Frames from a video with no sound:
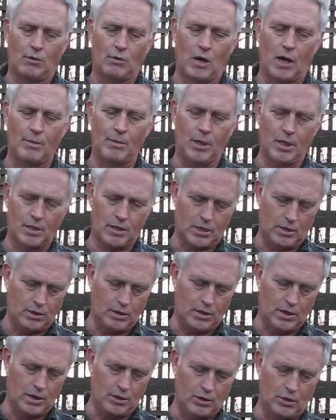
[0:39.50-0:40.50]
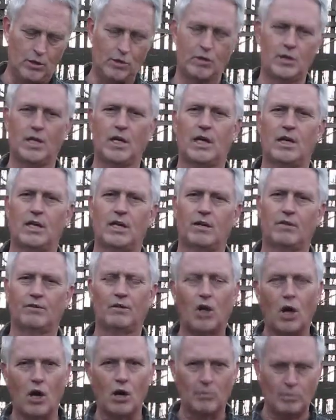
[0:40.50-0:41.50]
I'm going to introduce the idea of
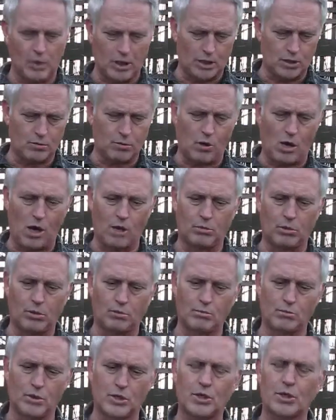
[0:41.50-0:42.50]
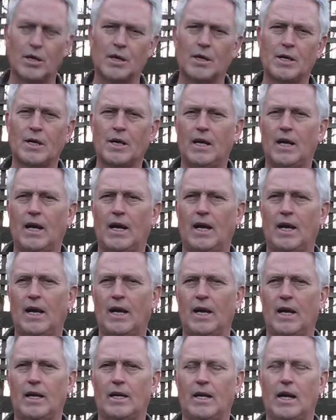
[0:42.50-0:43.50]
complex problems
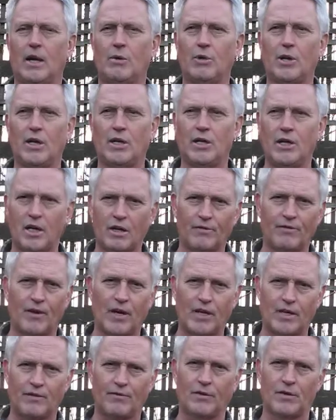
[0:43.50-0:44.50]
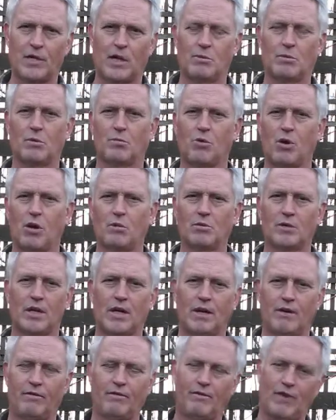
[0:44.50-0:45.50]
and how we identify different types of problems that
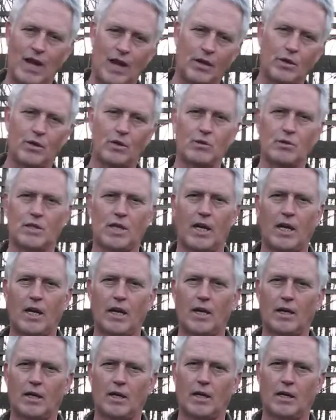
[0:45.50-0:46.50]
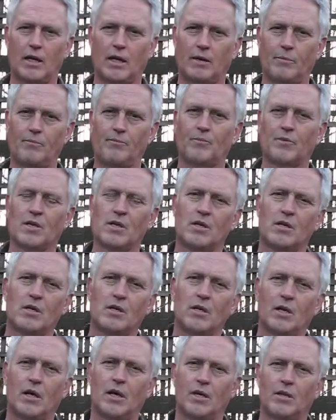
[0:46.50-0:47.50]
have values and
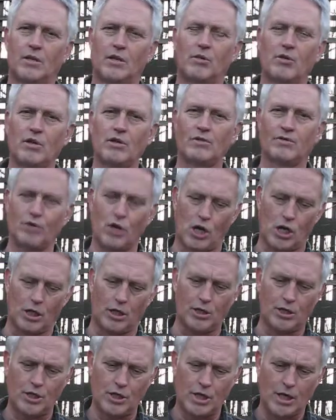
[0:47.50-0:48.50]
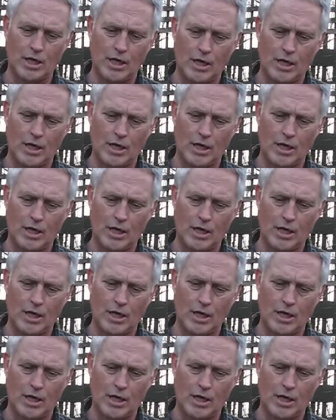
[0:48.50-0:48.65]
degrees of knowledge.